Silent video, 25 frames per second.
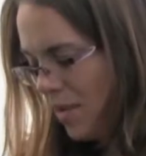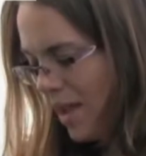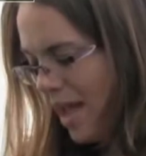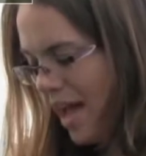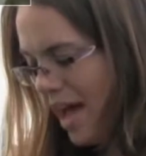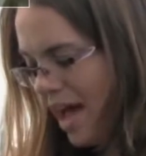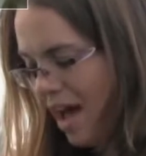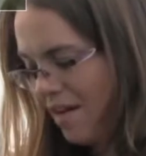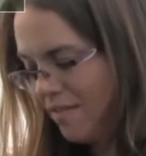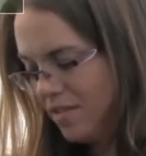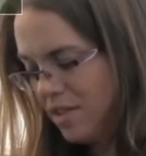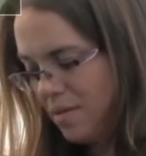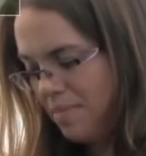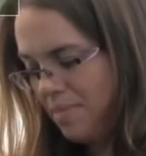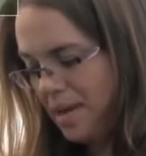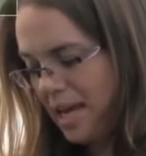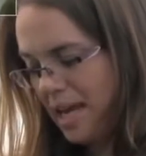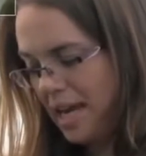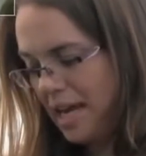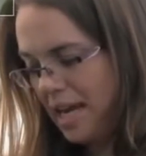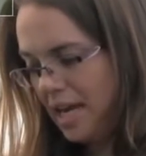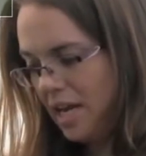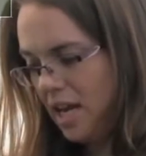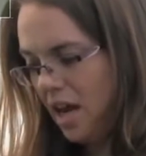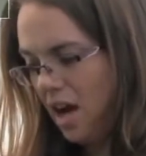we have the
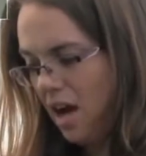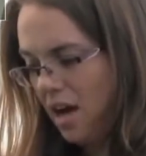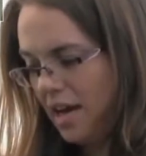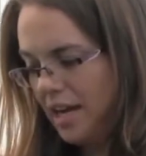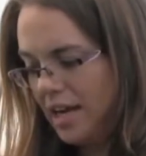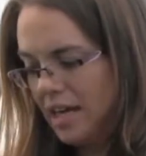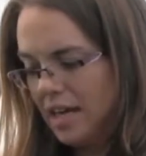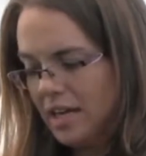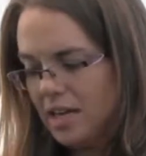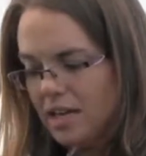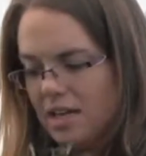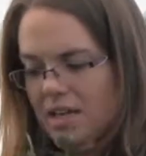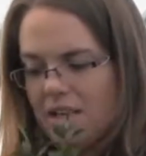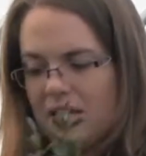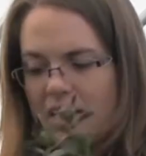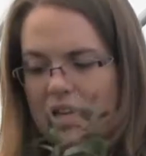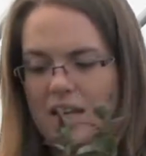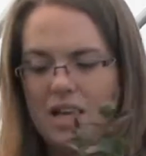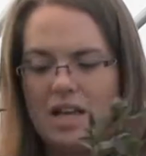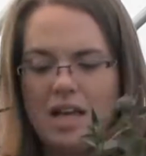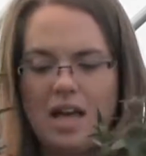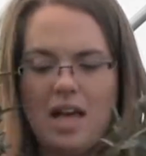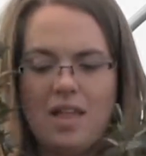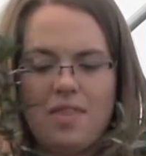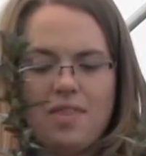P9,
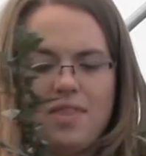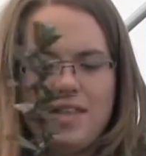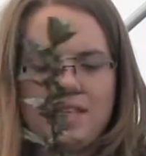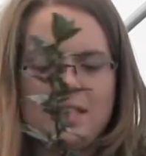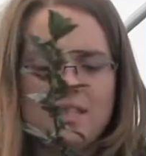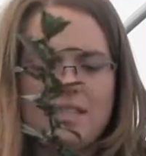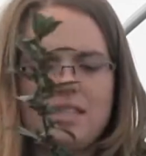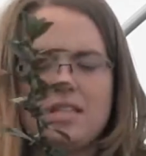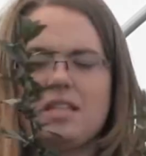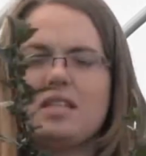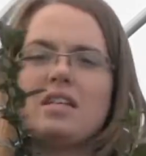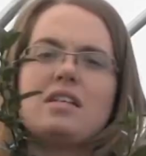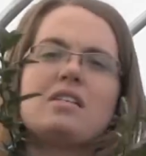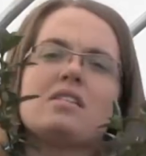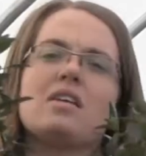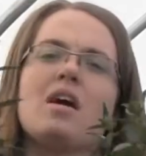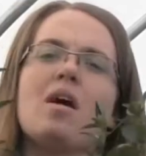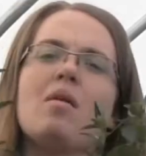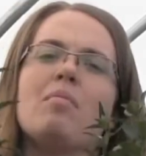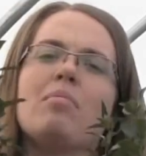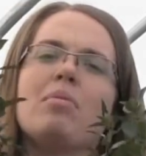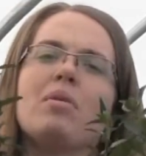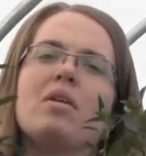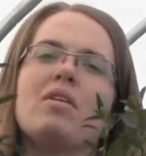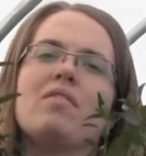and this is an
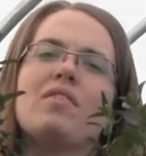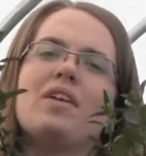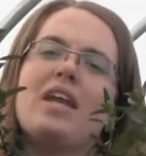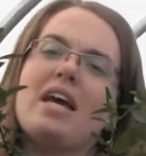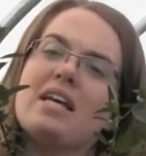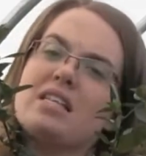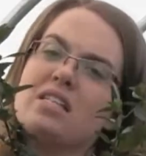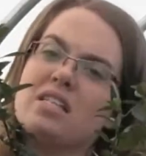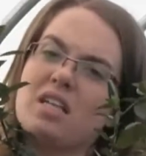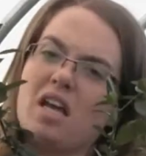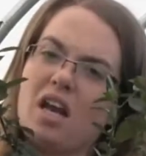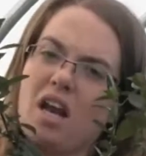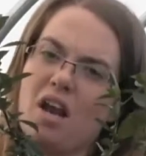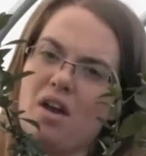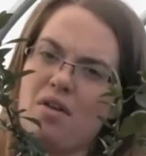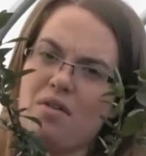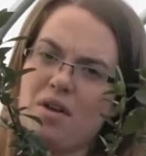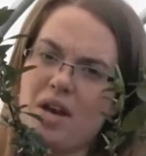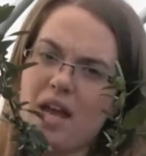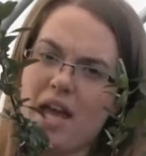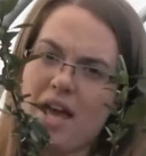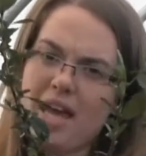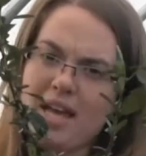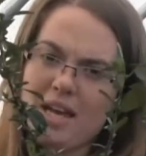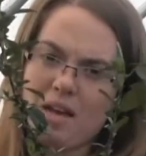example of an
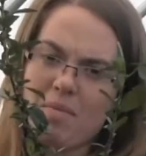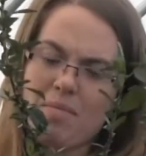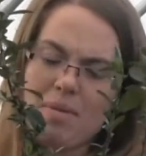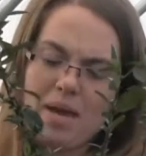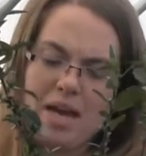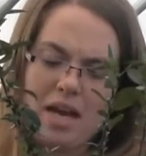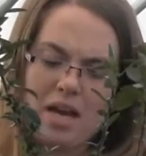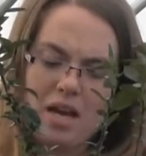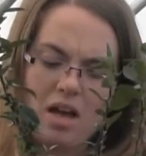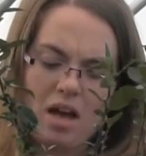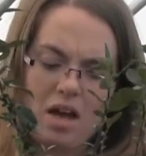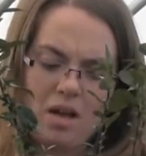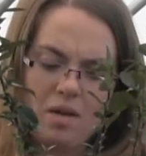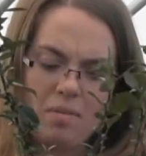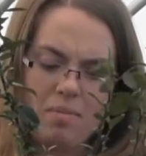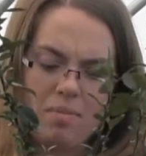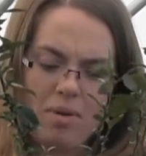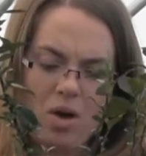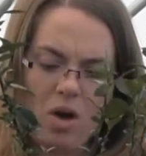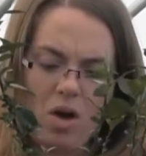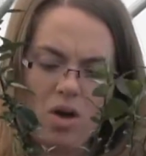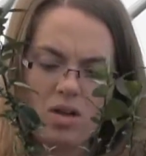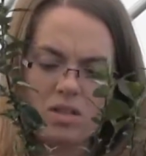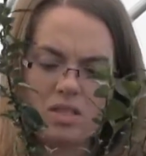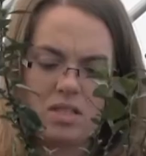Escallonia in a P9
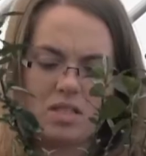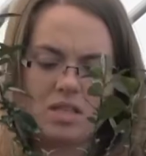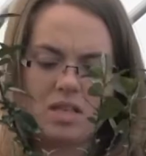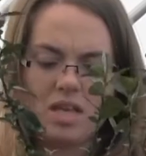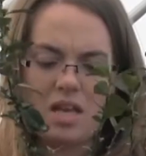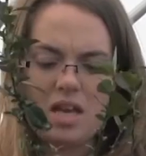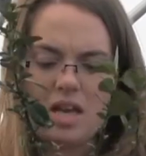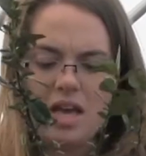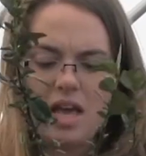pot.